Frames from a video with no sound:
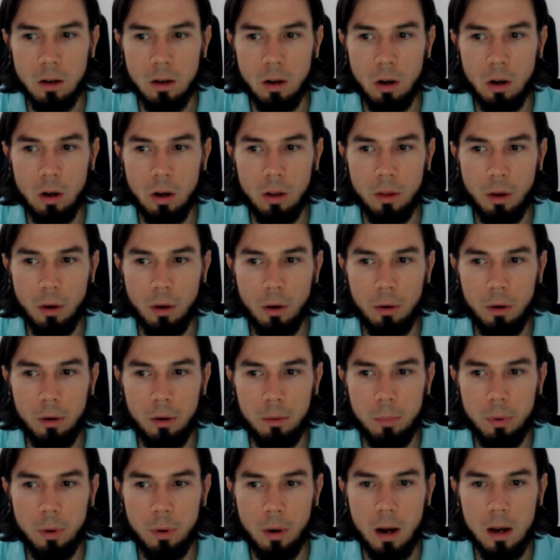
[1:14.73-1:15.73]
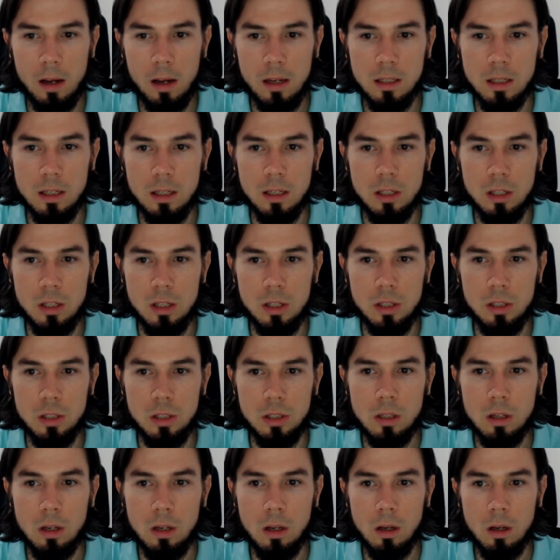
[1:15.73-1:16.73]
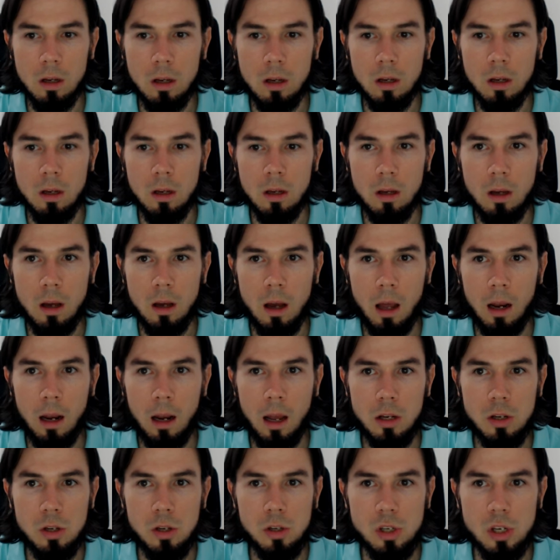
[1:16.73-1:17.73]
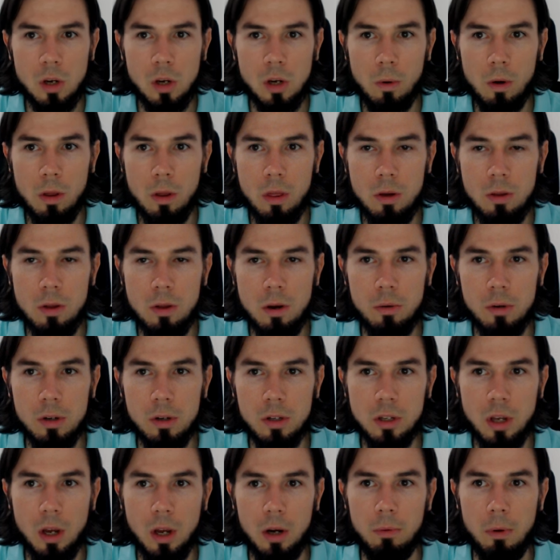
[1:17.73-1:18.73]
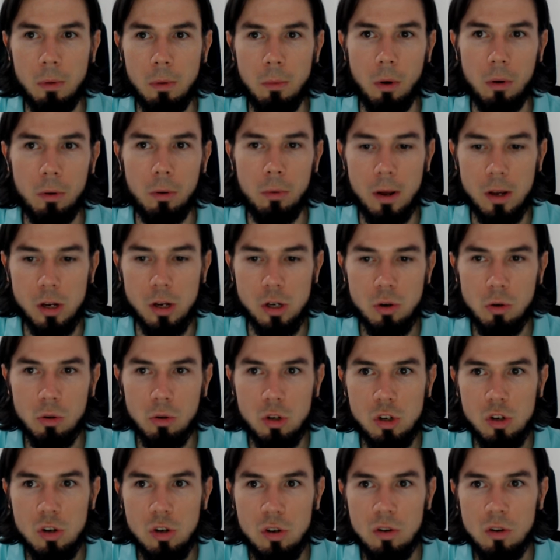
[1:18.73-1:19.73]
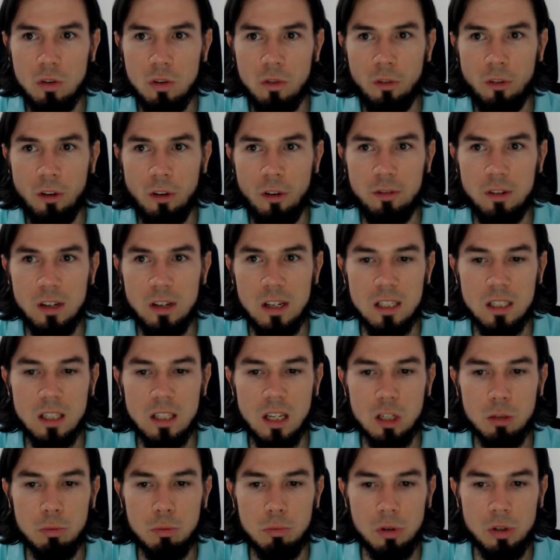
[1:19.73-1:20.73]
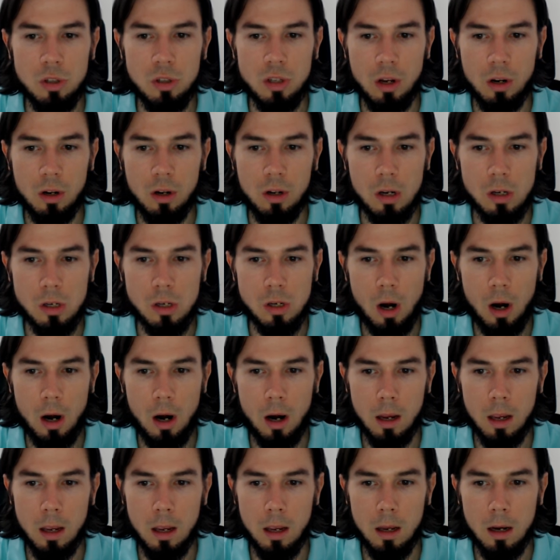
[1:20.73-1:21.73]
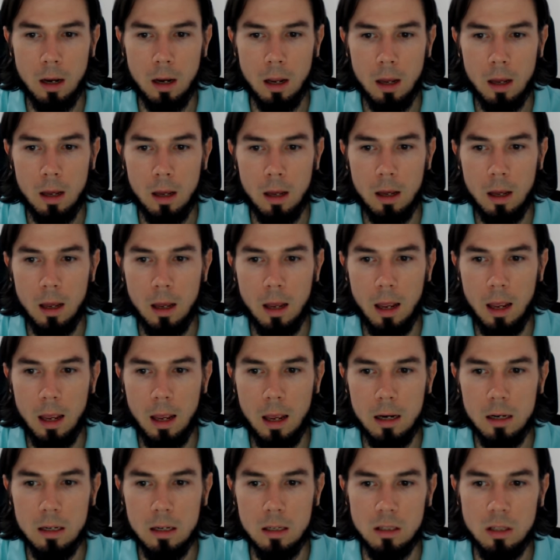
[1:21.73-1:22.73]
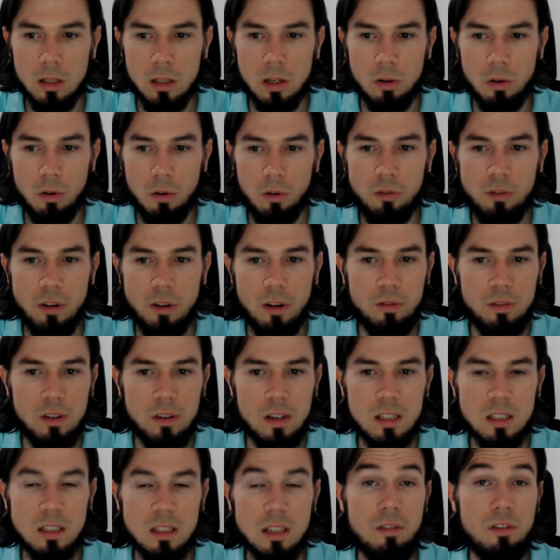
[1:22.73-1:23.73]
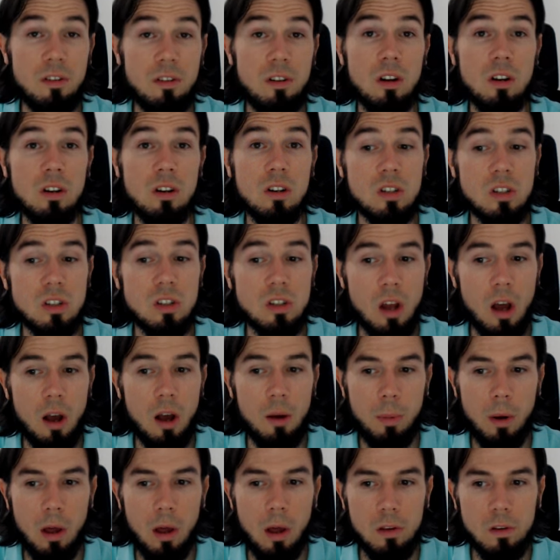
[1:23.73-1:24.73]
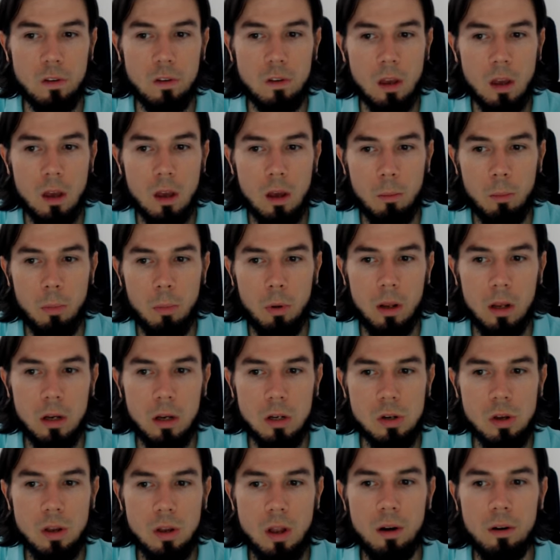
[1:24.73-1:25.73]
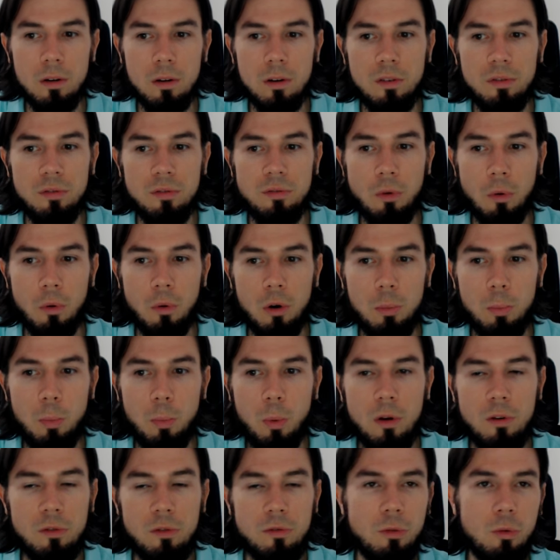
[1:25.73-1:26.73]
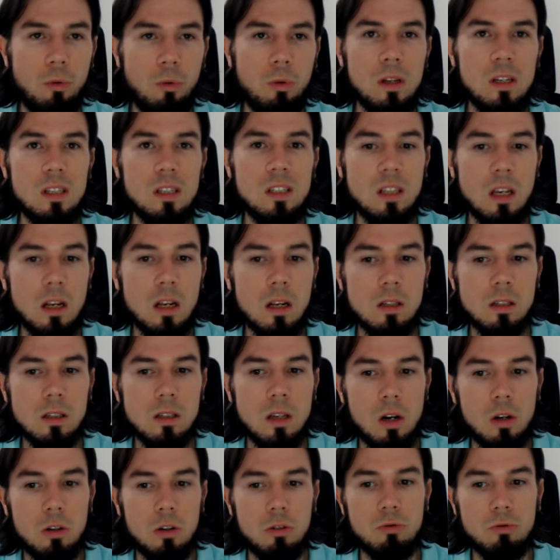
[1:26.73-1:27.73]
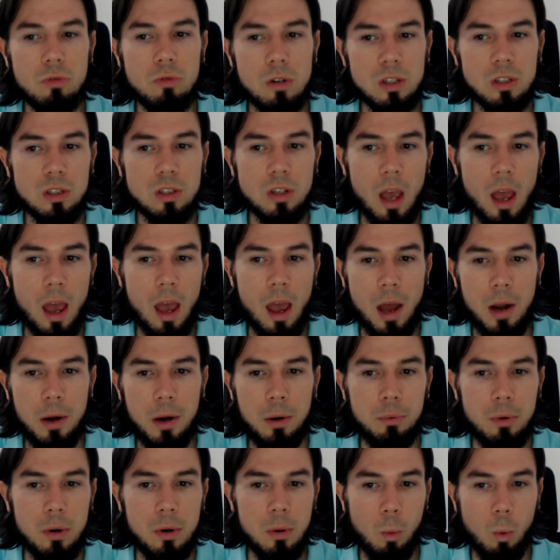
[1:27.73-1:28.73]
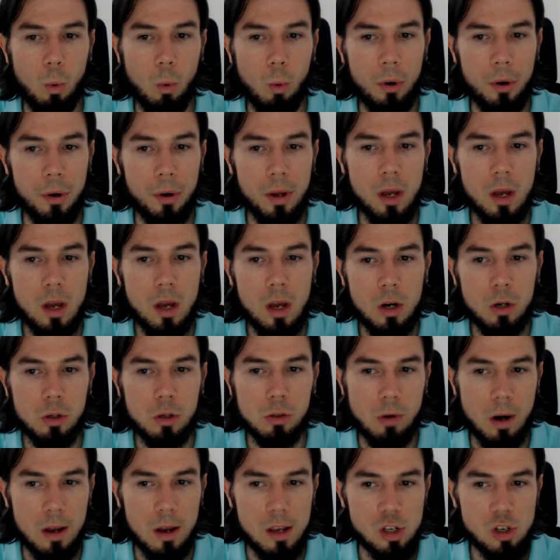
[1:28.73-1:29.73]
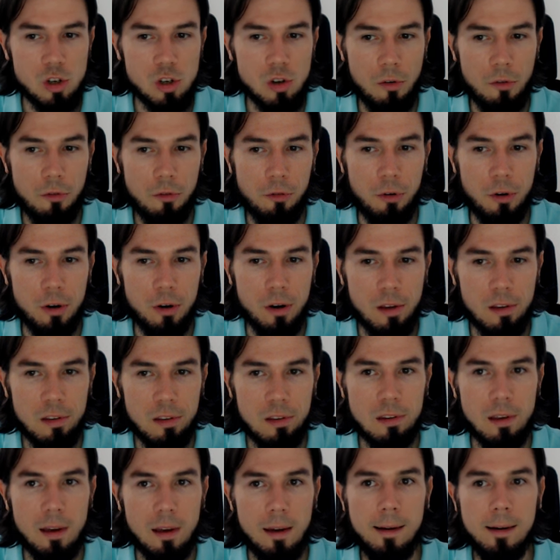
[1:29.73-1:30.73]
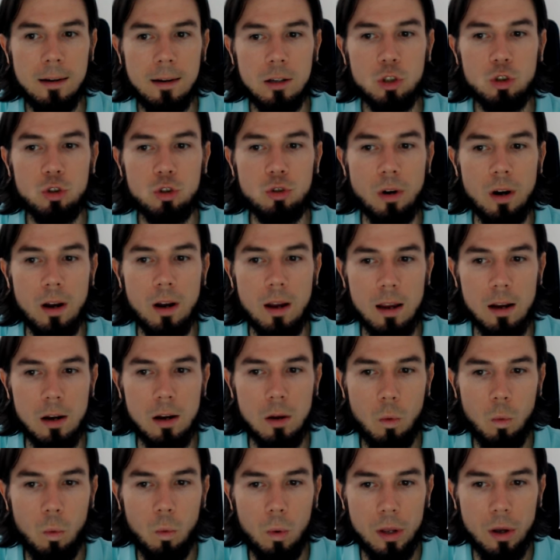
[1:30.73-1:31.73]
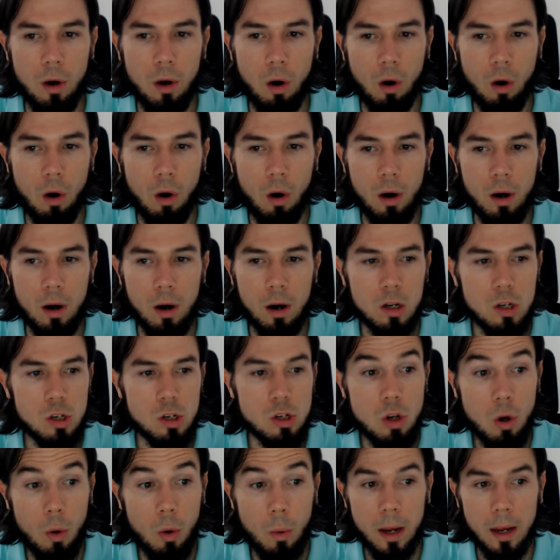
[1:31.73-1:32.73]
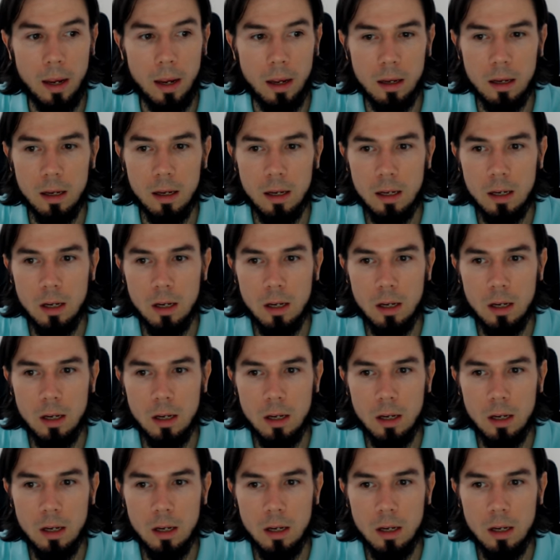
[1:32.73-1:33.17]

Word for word: on the current price is I'd like to share with you the risk and reward ratio 256% on the target and 0.57 under stop loss, putting together a 4.46 risk and reward ratio for this trade we are doing.